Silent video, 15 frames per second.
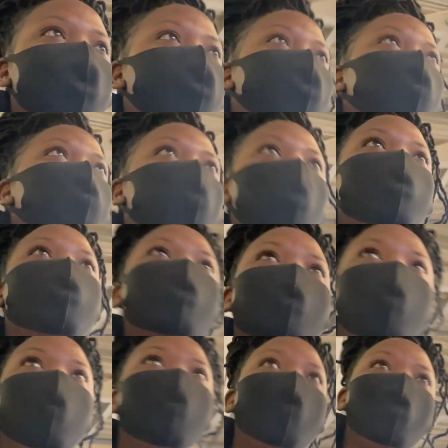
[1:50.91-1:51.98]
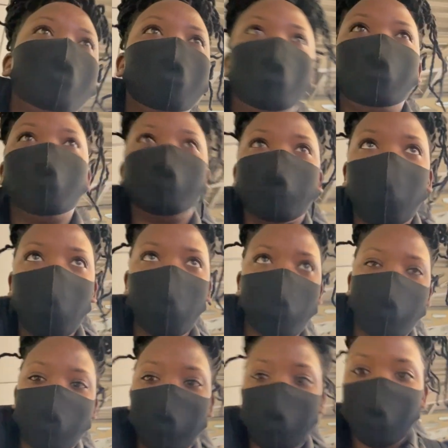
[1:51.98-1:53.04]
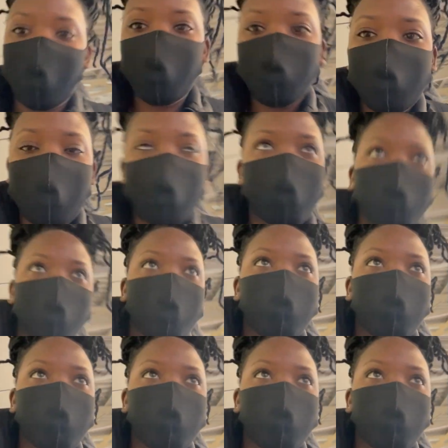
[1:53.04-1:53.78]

So the rush is on and I'm, um,